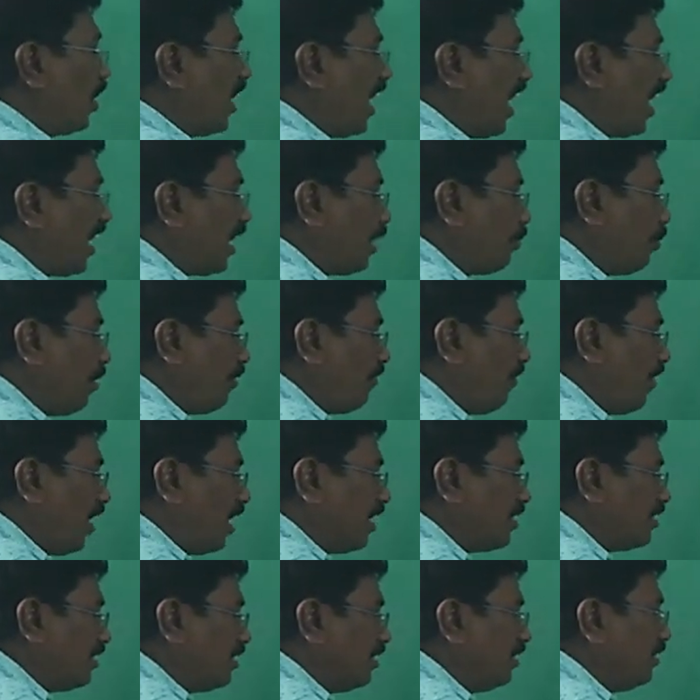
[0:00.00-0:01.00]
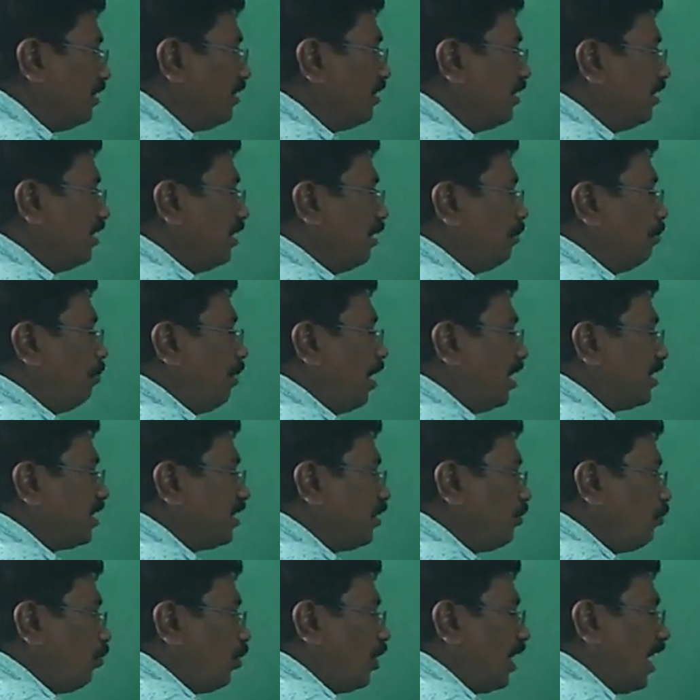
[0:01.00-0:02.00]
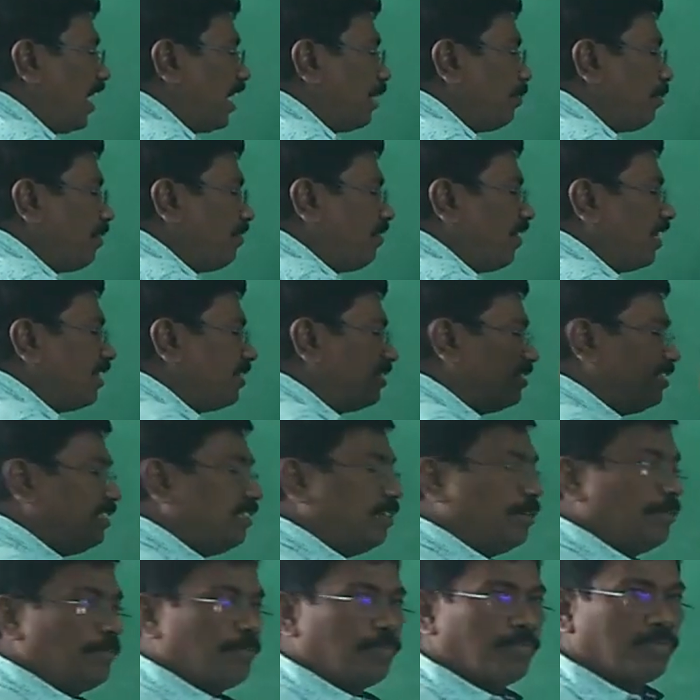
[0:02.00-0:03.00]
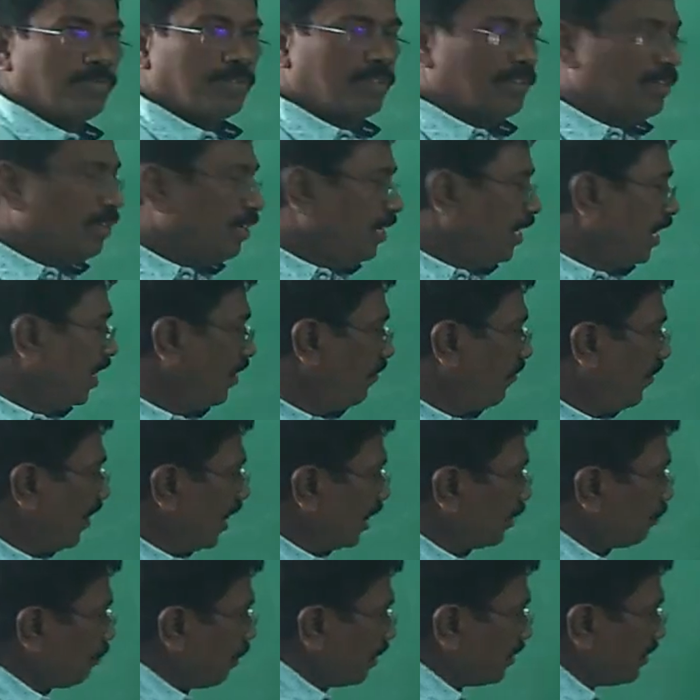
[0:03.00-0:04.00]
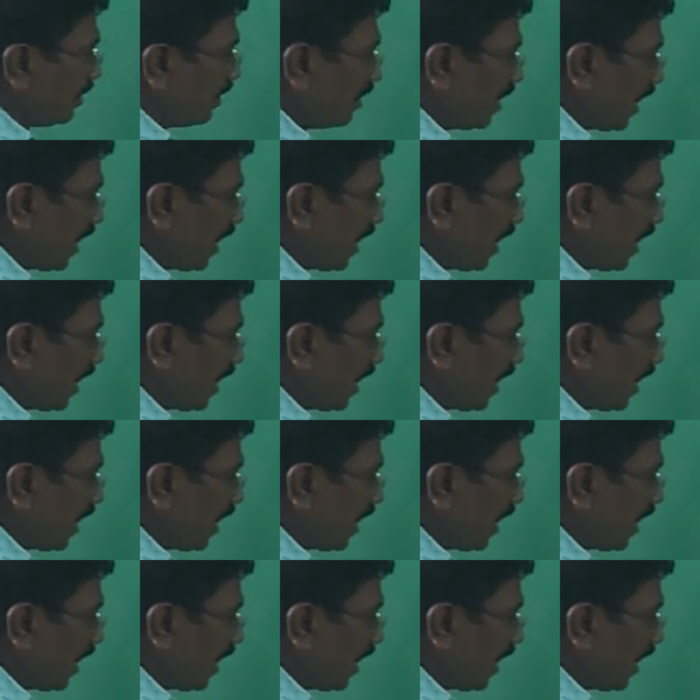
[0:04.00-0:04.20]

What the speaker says: atom of oxygen, mass of 1 atom of oxygen. If I express in